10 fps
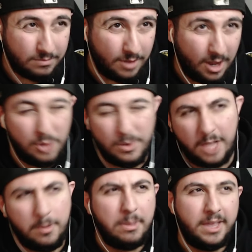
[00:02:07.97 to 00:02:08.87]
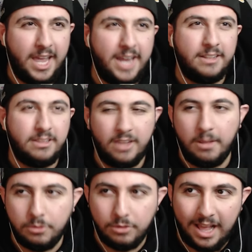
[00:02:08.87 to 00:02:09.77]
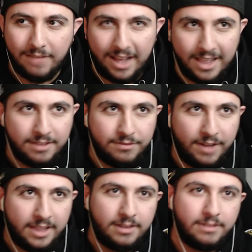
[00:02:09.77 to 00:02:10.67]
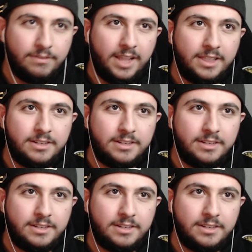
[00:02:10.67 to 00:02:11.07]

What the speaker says: You were like probably like 8 at the time too. Valid.